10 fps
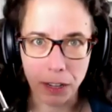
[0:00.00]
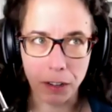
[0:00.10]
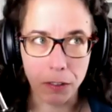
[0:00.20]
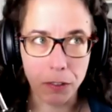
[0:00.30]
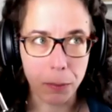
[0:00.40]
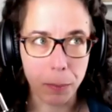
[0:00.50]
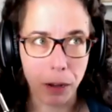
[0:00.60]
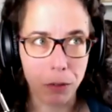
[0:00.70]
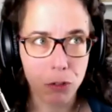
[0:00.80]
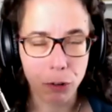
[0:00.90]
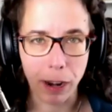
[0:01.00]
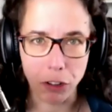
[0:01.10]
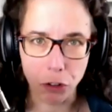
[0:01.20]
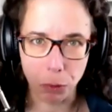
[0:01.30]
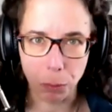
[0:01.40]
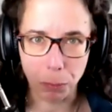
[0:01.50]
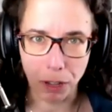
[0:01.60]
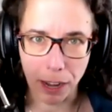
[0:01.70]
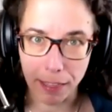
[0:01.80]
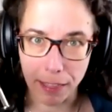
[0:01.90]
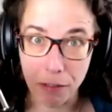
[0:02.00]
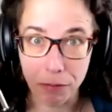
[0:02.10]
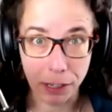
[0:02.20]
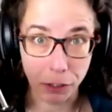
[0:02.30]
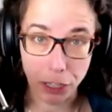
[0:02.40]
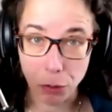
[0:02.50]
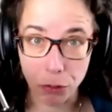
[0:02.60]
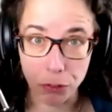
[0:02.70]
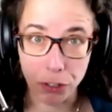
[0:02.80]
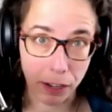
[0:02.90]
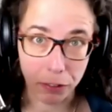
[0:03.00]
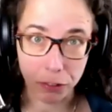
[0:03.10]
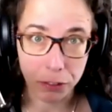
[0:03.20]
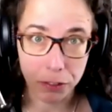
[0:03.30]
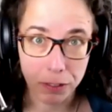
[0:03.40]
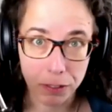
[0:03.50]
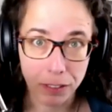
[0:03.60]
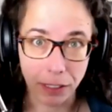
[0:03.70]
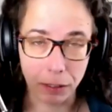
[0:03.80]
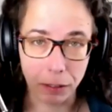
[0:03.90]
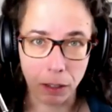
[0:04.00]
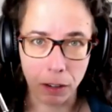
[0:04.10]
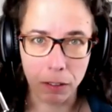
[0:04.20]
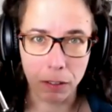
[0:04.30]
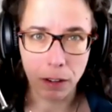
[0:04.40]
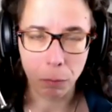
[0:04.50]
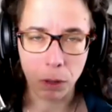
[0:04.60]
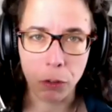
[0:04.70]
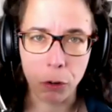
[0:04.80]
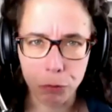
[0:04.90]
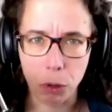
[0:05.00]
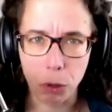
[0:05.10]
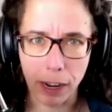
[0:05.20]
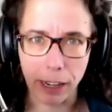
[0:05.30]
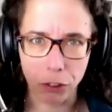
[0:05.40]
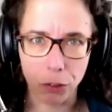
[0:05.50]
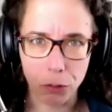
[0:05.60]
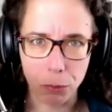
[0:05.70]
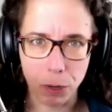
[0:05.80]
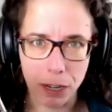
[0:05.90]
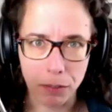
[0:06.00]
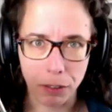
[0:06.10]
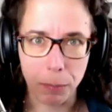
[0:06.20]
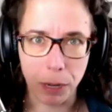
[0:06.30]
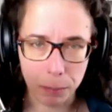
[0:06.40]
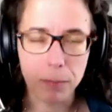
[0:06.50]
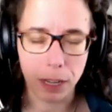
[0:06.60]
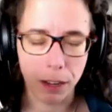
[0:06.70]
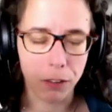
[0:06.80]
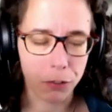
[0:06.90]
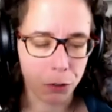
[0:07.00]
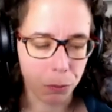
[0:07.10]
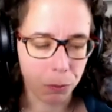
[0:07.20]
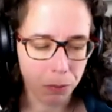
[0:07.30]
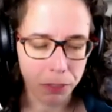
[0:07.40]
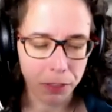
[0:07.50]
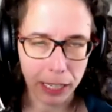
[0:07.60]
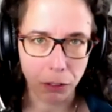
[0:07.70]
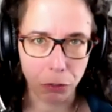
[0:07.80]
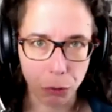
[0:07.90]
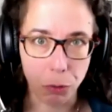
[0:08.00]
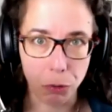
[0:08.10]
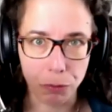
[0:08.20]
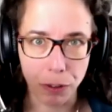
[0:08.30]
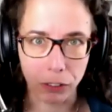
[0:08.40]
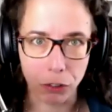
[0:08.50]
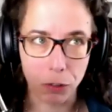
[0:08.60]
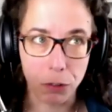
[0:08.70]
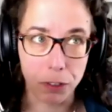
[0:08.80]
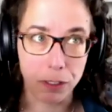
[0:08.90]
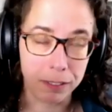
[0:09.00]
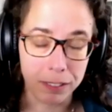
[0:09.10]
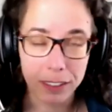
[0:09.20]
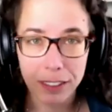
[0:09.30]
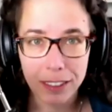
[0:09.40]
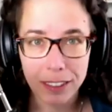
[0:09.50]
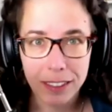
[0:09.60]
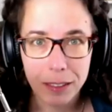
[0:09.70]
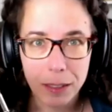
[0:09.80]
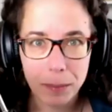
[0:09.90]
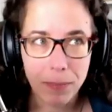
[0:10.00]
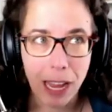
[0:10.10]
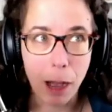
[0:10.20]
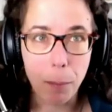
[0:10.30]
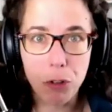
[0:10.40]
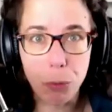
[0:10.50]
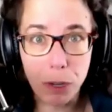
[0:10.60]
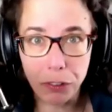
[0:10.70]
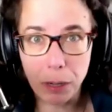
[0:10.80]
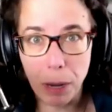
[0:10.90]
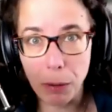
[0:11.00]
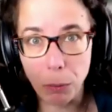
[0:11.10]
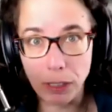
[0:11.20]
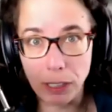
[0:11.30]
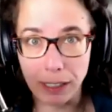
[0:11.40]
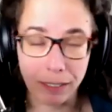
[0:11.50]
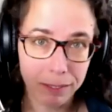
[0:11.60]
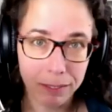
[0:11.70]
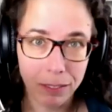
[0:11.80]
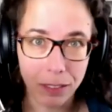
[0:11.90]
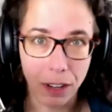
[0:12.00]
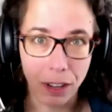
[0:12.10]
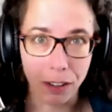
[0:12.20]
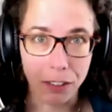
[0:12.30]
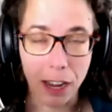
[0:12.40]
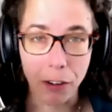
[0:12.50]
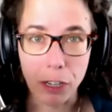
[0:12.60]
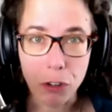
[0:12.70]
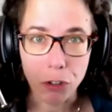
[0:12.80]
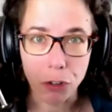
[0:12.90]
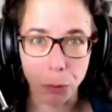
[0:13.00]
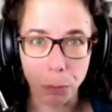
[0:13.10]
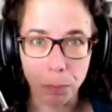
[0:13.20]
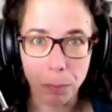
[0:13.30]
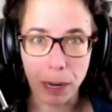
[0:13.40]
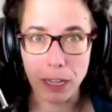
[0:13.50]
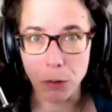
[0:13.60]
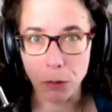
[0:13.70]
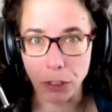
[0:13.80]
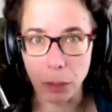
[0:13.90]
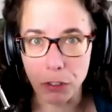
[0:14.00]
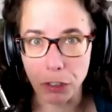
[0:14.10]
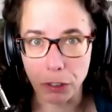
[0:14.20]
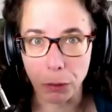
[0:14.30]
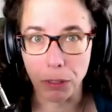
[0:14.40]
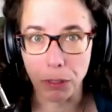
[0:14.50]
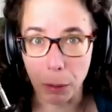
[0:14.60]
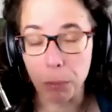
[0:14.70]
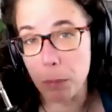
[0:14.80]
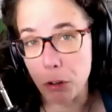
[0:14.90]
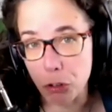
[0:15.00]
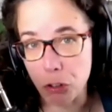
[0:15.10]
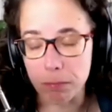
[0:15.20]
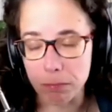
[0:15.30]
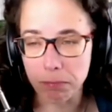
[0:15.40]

and it's about trying to apply that fair use test. Like there are 4 factors, yes. Right? If I'm not, so thinking through those factors and how much risk am I willing to enter into by using the material without permission?